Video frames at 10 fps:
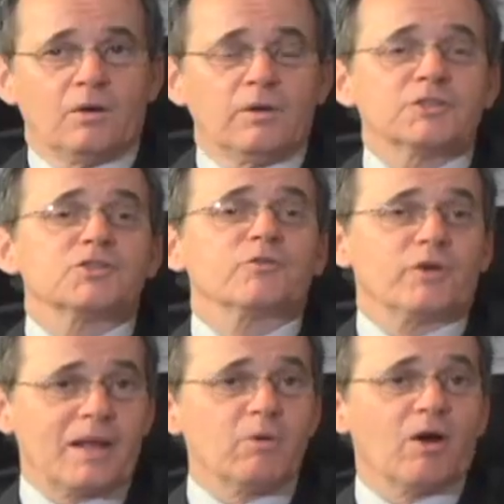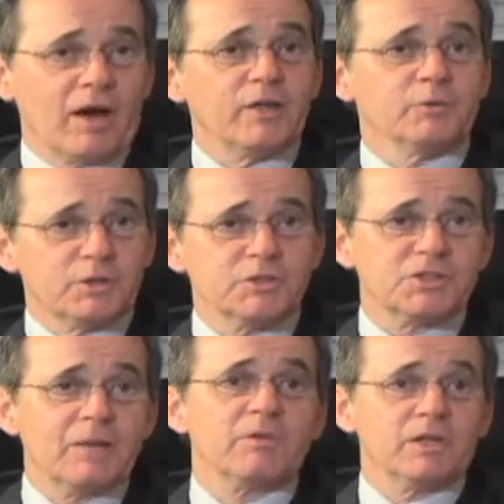Right. So for an MRI, you would do the
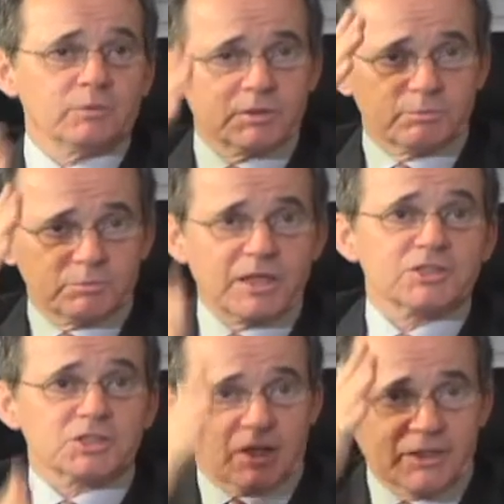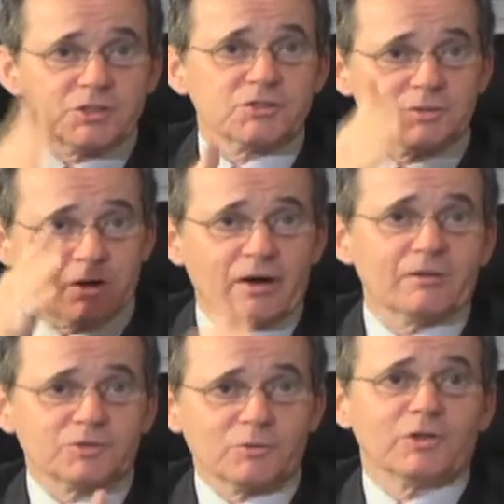same thing. You would take slices through the
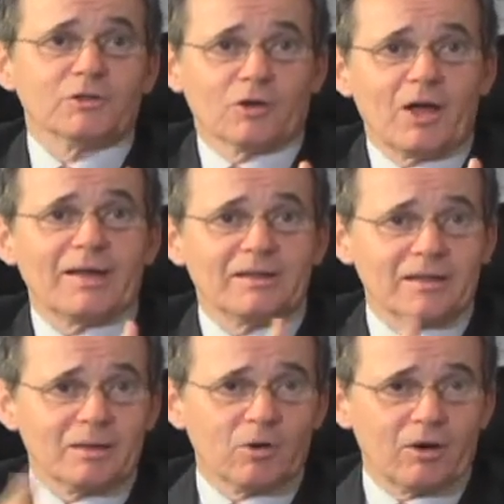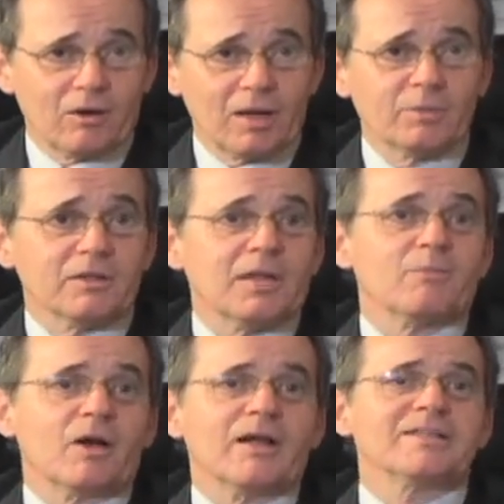heart. So when you're lying in the MRI, but the
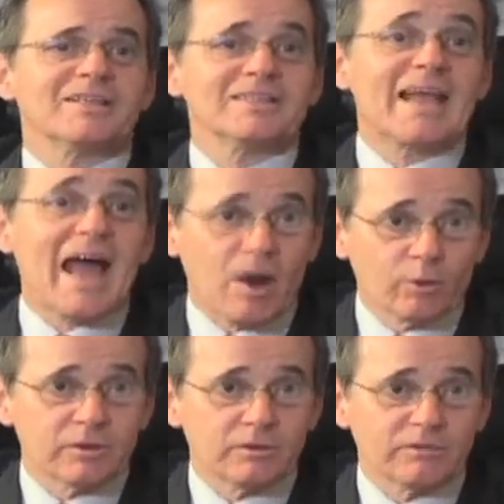MRI takes an hour.